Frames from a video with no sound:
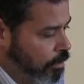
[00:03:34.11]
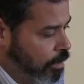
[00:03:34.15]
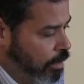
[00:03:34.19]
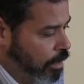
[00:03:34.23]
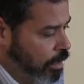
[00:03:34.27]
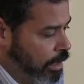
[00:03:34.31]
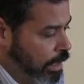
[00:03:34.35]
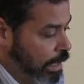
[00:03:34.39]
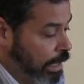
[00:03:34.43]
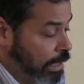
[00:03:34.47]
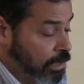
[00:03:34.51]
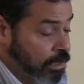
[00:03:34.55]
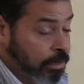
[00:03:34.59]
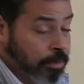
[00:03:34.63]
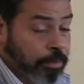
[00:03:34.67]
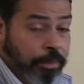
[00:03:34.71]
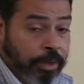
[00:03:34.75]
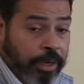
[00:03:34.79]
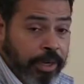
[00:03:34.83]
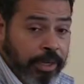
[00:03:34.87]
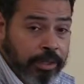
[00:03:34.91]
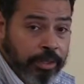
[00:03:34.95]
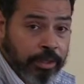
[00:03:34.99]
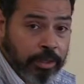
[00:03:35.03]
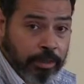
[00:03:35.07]
And that's a
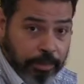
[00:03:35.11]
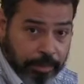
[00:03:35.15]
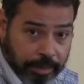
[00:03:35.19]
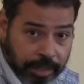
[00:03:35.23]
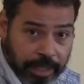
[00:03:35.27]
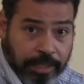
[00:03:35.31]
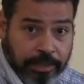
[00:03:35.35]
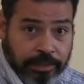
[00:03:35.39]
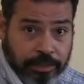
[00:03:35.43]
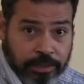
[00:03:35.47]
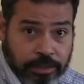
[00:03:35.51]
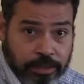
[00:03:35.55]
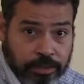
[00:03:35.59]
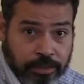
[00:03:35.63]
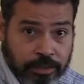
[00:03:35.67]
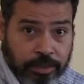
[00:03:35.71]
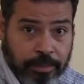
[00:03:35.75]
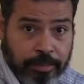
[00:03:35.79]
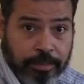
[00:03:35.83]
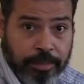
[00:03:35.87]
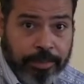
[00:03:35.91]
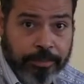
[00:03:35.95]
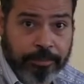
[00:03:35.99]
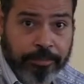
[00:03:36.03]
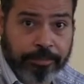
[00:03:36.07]
brachial plexus
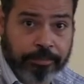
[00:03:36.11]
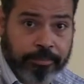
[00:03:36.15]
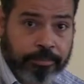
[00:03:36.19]
treatment.